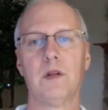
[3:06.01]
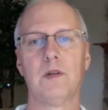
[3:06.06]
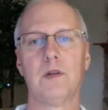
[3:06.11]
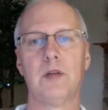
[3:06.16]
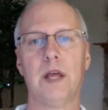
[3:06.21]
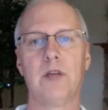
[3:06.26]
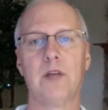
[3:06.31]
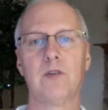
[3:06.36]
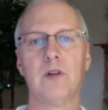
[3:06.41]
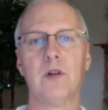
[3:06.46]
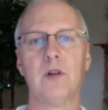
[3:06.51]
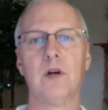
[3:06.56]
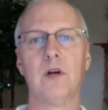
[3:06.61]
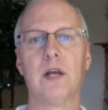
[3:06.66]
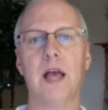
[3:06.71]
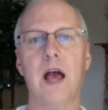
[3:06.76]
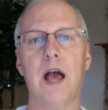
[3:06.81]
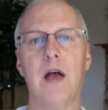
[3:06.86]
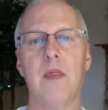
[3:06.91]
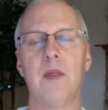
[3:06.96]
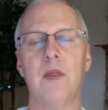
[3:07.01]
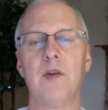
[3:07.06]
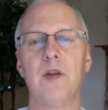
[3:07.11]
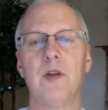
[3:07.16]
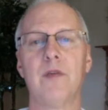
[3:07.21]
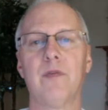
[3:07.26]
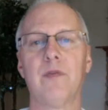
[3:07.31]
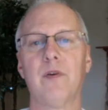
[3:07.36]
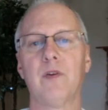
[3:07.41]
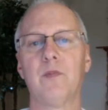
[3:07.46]
takes a look at the
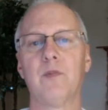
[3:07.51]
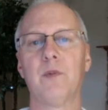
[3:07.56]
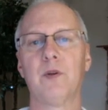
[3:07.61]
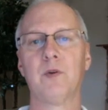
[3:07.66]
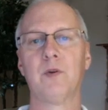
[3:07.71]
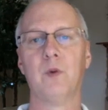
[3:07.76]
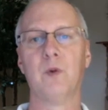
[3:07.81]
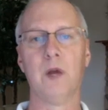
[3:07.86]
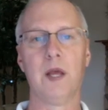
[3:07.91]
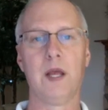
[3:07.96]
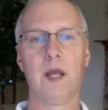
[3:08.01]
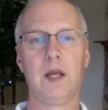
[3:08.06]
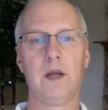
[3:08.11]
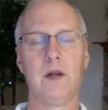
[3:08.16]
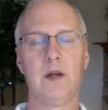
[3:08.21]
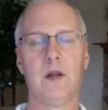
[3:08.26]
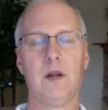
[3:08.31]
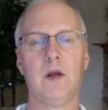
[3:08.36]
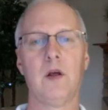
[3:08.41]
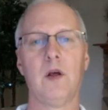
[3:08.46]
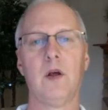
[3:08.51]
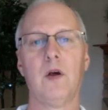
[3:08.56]
difference between